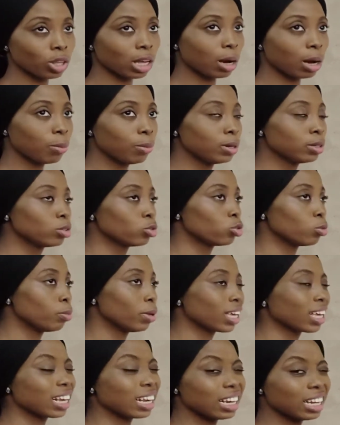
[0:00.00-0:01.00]
ability to
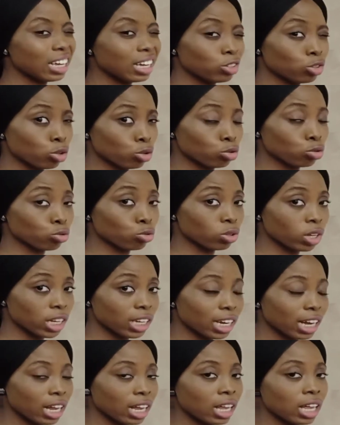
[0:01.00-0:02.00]
make liaisons
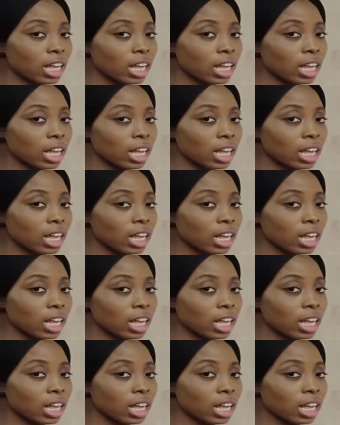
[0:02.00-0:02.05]
together,